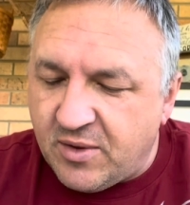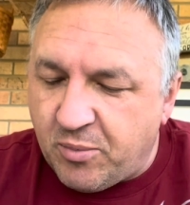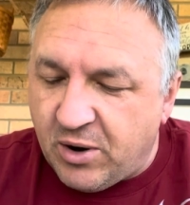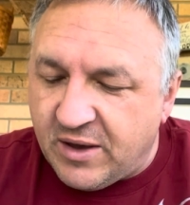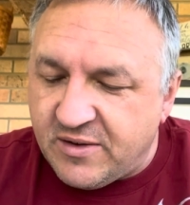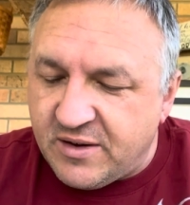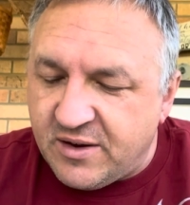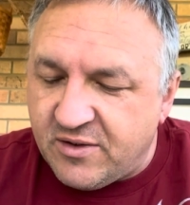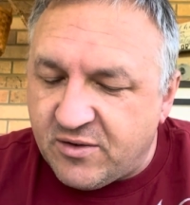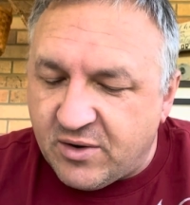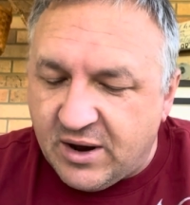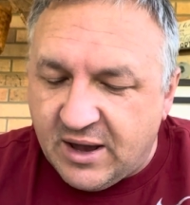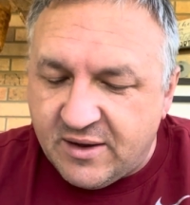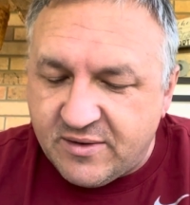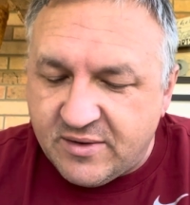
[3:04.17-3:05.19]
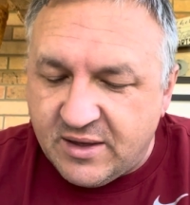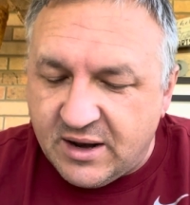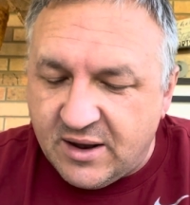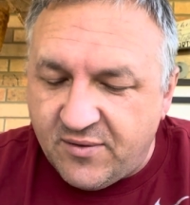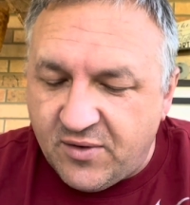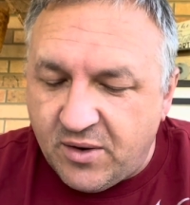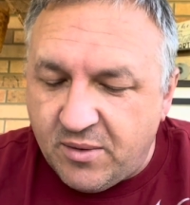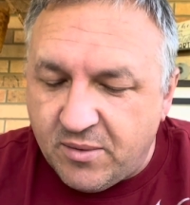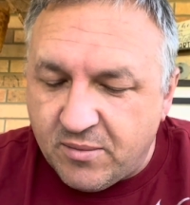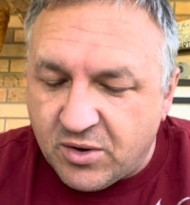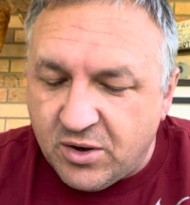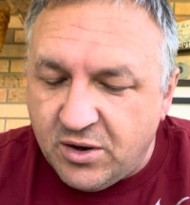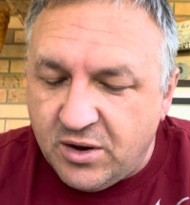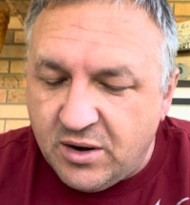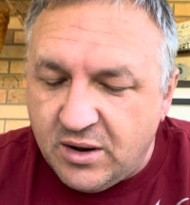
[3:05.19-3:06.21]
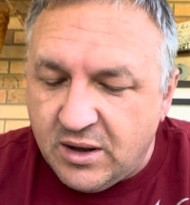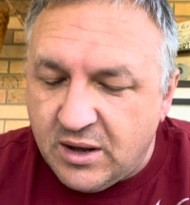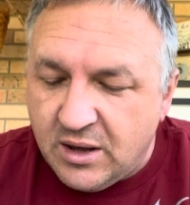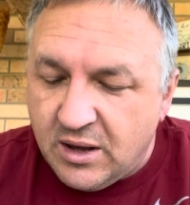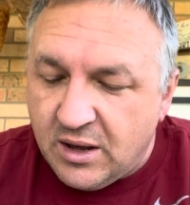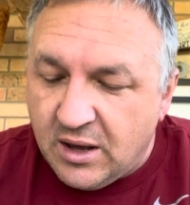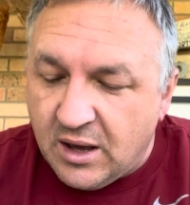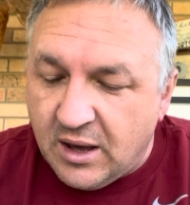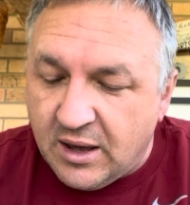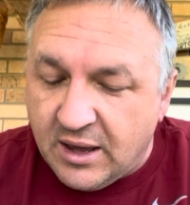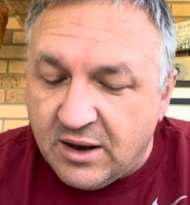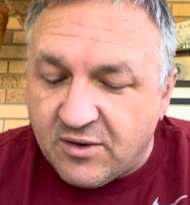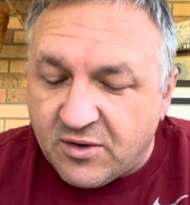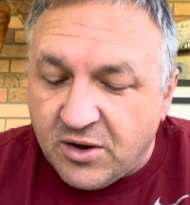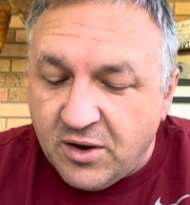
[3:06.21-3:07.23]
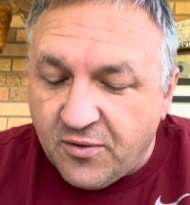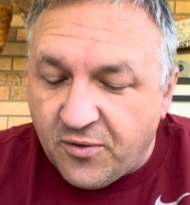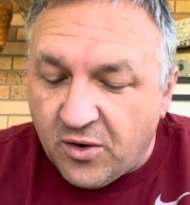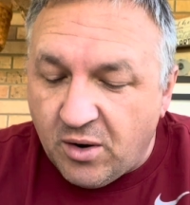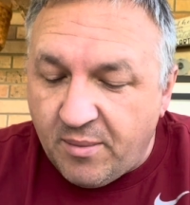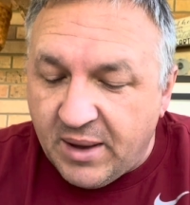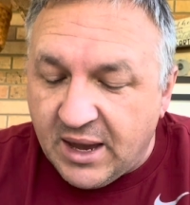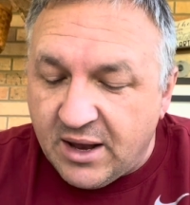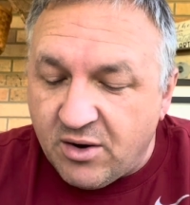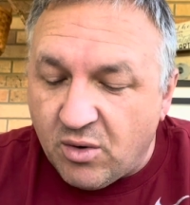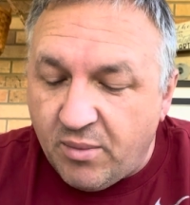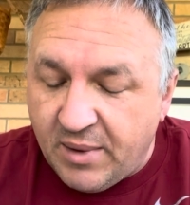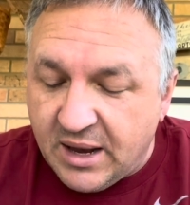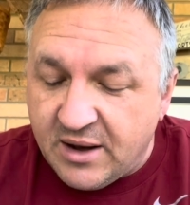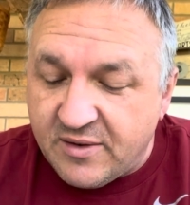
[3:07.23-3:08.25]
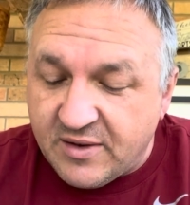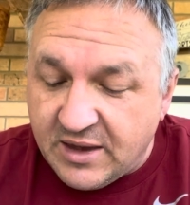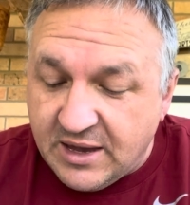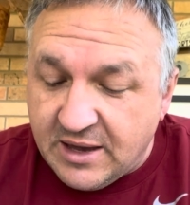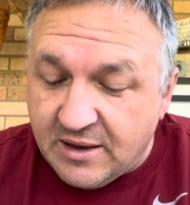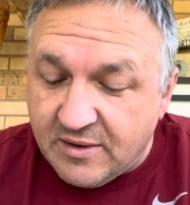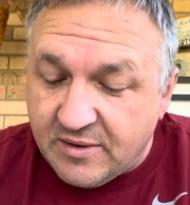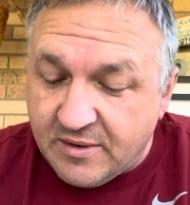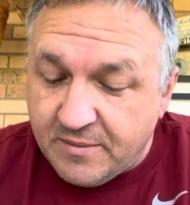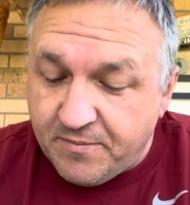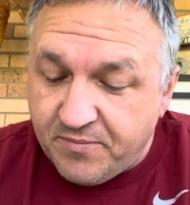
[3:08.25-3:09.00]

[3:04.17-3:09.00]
present distress that it is good for a man to remain as he is.